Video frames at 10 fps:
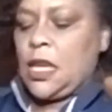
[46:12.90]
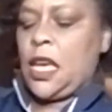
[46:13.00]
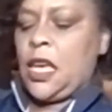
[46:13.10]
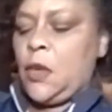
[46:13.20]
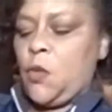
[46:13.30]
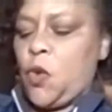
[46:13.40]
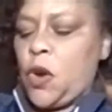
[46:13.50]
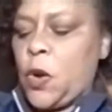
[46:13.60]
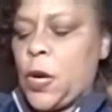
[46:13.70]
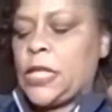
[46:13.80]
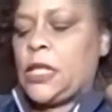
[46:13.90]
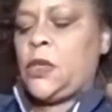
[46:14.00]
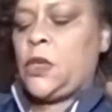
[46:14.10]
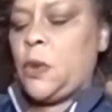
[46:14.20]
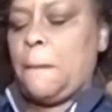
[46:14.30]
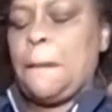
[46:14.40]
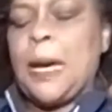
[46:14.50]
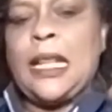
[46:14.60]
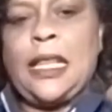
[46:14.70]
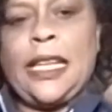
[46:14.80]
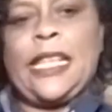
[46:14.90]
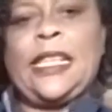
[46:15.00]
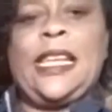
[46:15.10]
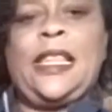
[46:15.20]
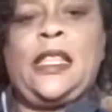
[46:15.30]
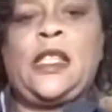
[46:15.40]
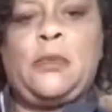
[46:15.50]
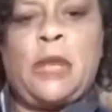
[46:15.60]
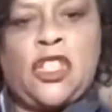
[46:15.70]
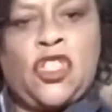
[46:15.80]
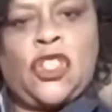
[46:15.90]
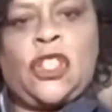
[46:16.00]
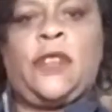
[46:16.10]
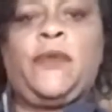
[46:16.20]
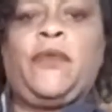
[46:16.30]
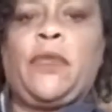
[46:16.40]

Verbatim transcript: and we're going to muddle it in this mixture.